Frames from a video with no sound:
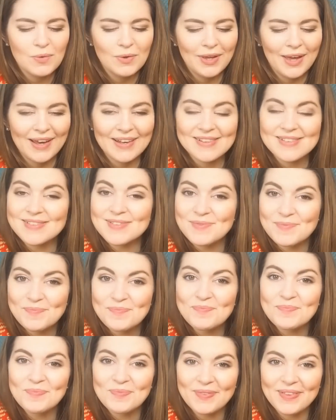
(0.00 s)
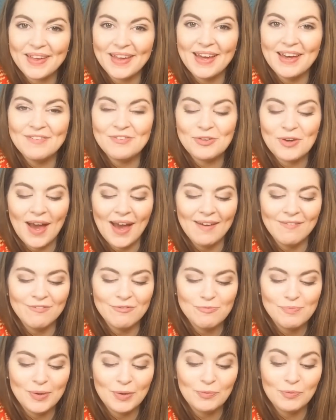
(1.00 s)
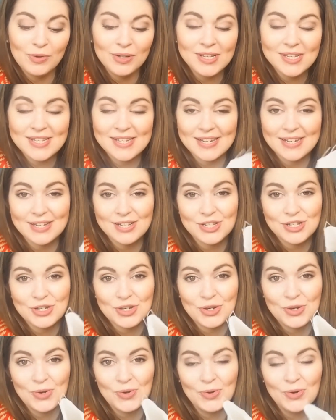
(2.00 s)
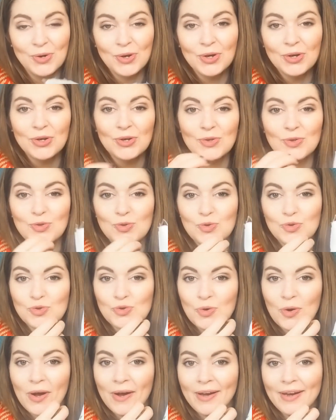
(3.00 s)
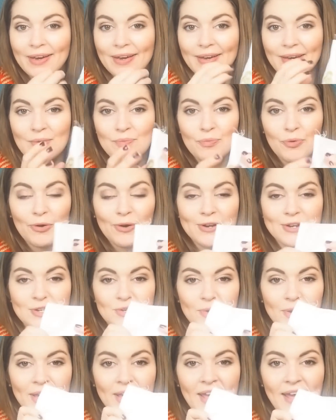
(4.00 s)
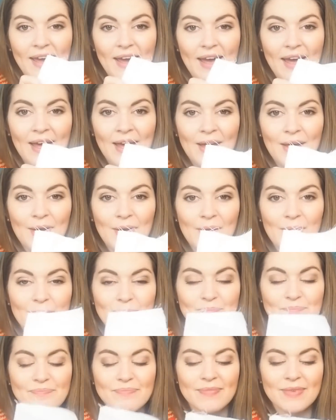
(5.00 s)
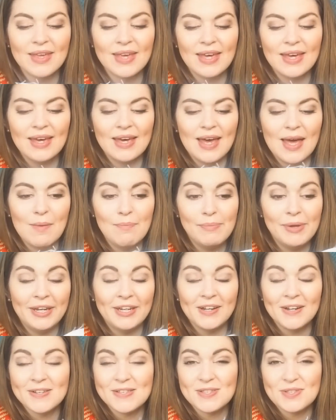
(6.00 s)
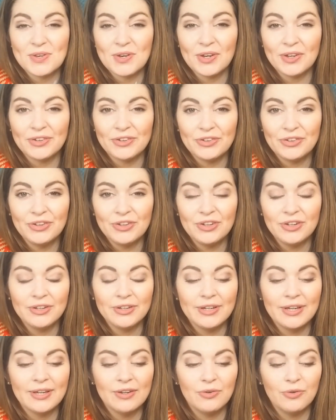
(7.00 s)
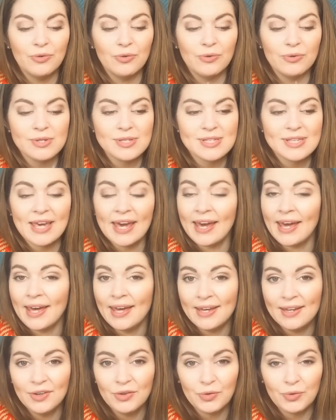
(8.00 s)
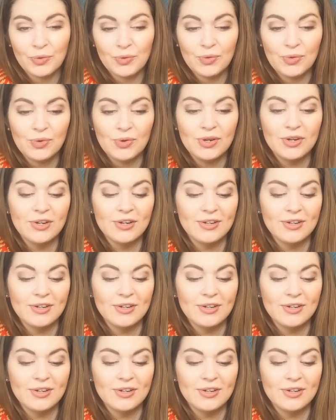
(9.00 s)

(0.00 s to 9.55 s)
Yes, if you have been wanting to try embroidery and been uncertain or scared or